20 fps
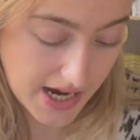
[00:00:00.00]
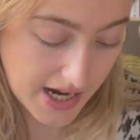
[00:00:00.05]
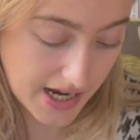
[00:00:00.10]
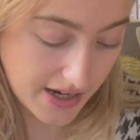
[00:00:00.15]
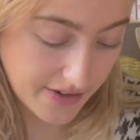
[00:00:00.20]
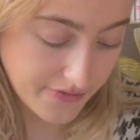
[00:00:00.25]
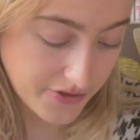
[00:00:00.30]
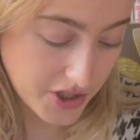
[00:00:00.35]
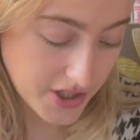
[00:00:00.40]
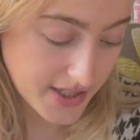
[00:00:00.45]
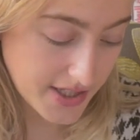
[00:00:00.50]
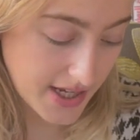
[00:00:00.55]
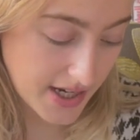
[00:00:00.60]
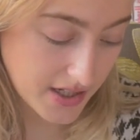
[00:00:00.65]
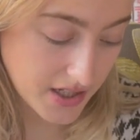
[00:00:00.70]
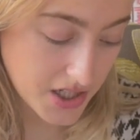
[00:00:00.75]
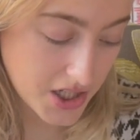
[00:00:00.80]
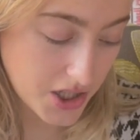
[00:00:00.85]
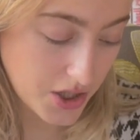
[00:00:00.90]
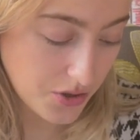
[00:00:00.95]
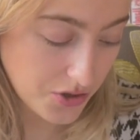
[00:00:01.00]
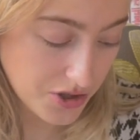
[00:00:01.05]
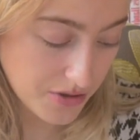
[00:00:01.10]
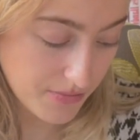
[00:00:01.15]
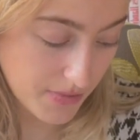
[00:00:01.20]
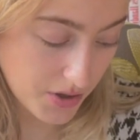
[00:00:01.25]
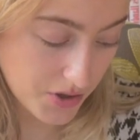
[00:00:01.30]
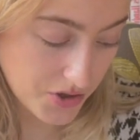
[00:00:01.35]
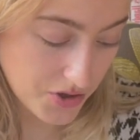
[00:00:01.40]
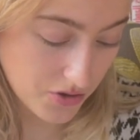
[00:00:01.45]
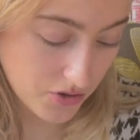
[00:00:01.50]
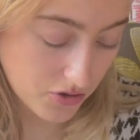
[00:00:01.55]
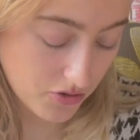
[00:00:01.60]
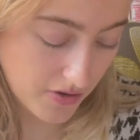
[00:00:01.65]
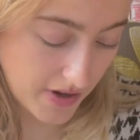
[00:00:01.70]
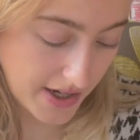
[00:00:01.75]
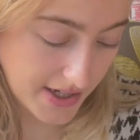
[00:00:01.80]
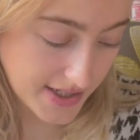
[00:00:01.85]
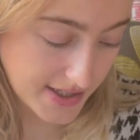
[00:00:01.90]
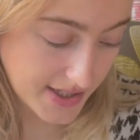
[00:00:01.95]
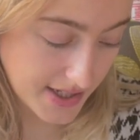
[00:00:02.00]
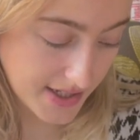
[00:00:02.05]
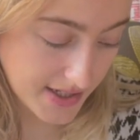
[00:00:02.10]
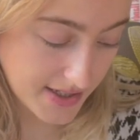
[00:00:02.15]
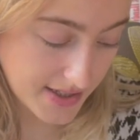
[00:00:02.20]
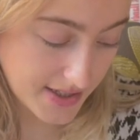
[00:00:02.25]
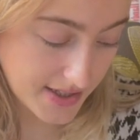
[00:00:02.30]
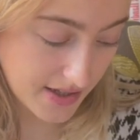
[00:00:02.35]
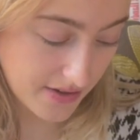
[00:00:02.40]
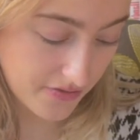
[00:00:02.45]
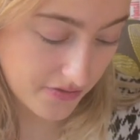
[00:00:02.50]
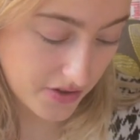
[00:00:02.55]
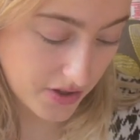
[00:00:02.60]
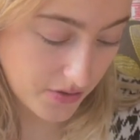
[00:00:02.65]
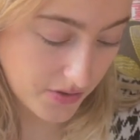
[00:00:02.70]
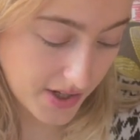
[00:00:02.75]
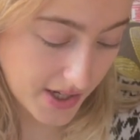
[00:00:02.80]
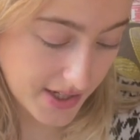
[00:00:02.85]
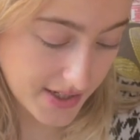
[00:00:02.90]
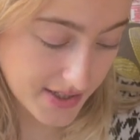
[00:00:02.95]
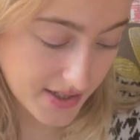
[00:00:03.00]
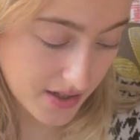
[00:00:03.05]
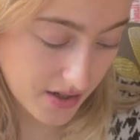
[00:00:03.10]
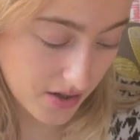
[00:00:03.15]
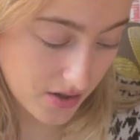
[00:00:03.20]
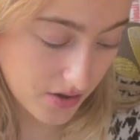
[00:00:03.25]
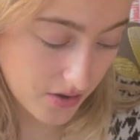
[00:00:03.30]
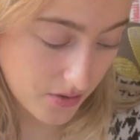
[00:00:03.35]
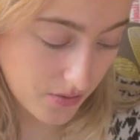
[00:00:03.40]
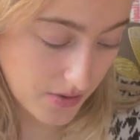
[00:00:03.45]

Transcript: I've just had a huge emotional crisis a few days ago,